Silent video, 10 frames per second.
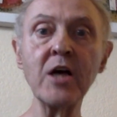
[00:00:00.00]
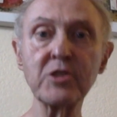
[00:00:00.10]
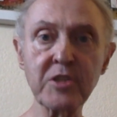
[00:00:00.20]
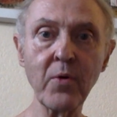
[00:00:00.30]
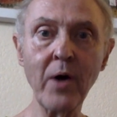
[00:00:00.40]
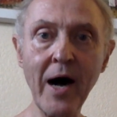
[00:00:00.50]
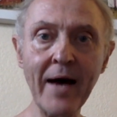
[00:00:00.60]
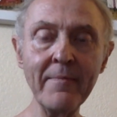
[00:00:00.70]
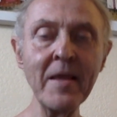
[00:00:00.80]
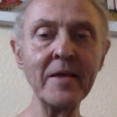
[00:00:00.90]
so
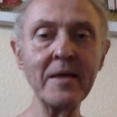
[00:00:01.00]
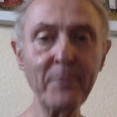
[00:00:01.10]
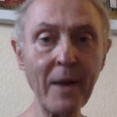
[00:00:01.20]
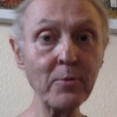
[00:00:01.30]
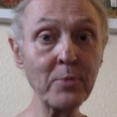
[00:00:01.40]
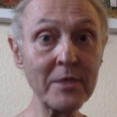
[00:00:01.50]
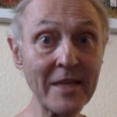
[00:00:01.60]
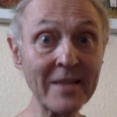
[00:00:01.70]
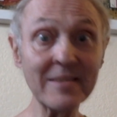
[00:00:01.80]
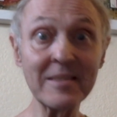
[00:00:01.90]
hot? You probably think
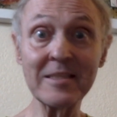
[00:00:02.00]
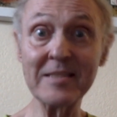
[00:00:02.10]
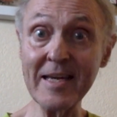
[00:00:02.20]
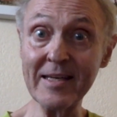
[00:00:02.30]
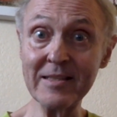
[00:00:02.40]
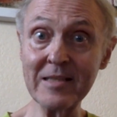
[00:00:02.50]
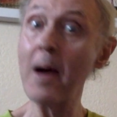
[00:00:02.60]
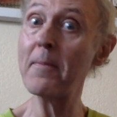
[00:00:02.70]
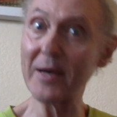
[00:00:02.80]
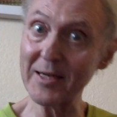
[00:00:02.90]
it's the seeds,
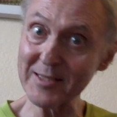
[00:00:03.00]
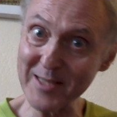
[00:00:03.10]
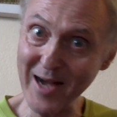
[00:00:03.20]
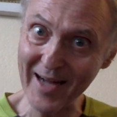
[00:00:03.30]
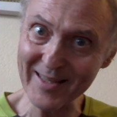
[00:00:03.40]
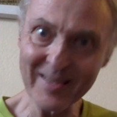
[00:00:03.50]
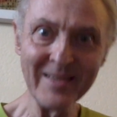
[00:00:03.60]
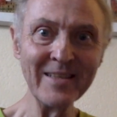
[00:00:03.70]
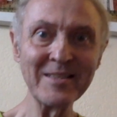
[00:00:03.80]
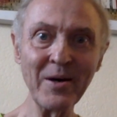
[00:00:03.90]
but it's not.
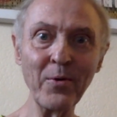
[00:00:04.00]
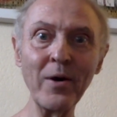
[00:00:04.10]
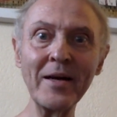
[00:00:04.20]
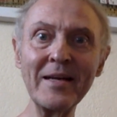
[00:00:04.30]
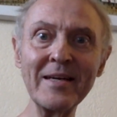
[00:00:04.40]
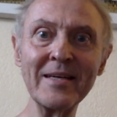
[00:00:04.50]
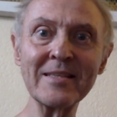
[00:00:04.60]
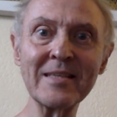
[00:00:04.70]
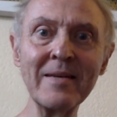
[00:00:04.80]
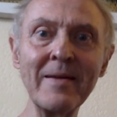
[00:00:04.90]
So what it
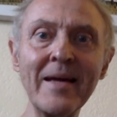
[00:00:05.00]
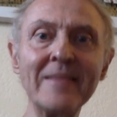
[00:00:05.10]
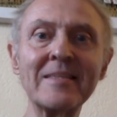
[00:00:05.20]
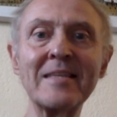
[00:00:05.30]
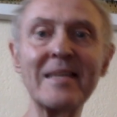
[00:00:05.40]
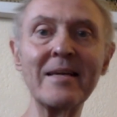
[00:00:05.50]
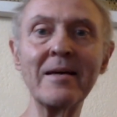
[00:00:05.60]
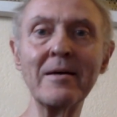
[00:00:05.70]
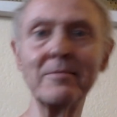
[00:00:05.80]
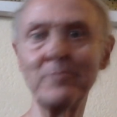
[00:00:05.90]
is, it's the,
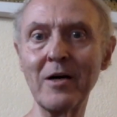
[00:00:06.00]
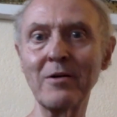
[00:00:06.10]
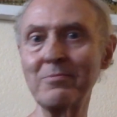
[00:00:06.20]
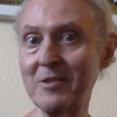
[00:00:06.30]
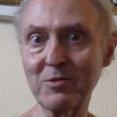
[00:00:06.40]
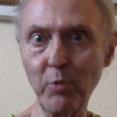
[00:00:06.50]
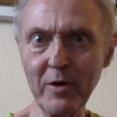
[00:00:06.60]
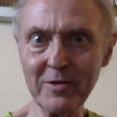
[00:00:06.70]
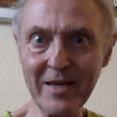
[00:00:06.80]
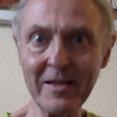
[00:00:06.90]
well, it's weird
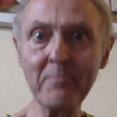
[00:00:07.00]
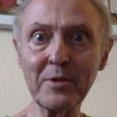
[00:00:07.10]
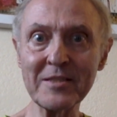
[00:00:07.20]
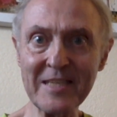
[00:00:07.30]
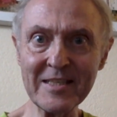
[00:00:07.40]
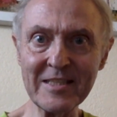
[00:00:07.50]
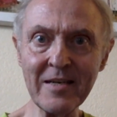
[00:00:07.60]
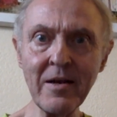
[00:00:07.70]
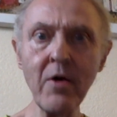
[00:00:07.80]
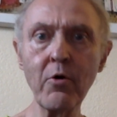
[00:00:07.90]
sounding, placenta
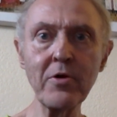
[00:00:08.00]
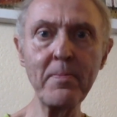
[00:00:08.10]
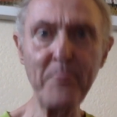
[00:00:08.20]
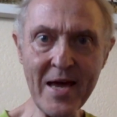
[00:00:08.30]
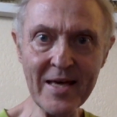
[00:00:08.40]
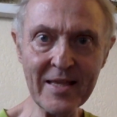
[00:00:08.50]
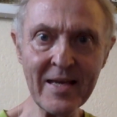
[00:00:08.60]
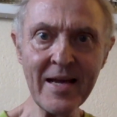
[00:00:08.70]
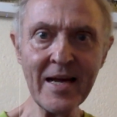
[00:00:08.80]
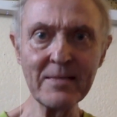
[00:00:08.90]
or the pith.
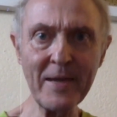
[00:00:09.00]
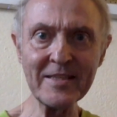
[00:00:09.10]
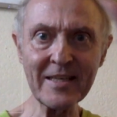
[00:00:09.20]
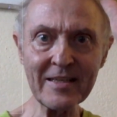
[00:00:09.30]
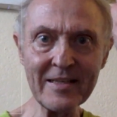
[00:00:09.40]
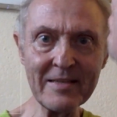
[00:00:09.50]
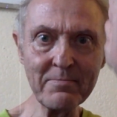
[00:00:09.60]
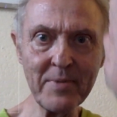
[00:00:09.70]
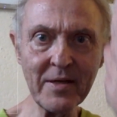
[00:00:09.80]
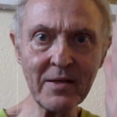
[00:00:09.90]
It's basically the
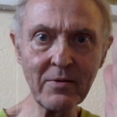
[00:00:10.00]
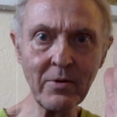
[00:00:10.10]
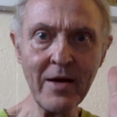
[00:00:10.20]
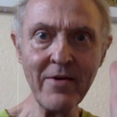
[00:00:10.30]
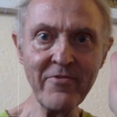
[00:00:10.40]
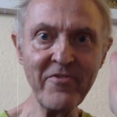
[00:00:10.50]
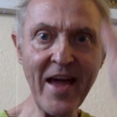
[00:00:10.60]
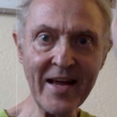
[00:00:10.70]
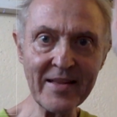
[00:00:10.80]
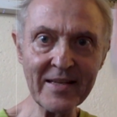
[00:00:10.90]
middle
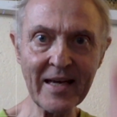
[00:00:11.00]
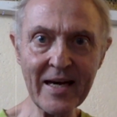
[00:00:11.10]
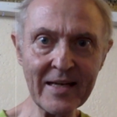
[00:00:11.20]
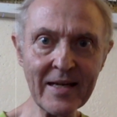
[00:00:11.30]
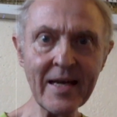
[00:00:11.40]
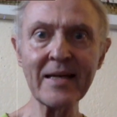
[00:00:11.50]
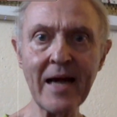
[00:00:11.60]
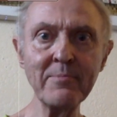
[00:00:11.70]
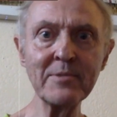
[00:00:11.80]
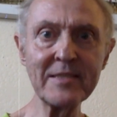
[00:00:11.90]
vein that kind of
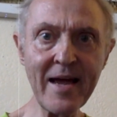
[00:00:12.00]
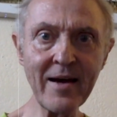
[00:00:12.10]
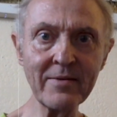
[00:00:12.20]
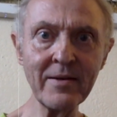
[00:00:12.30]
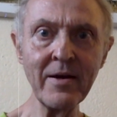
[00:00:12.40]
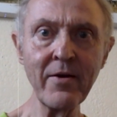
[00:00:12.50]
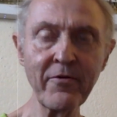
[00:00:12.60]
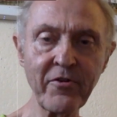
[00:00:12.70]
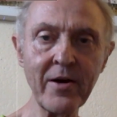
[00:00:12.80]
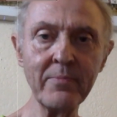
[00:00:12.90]
comes down
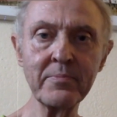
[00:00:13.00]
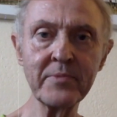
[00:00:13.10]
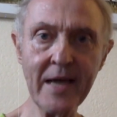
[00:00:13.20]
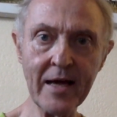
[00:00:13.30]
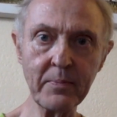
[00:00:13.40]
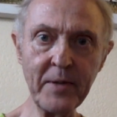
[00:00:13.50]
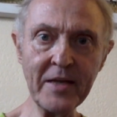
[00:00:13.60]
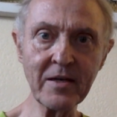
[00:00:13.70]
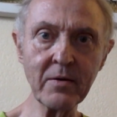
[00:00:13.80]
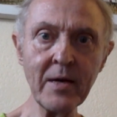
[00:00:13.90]
from the jalapeno.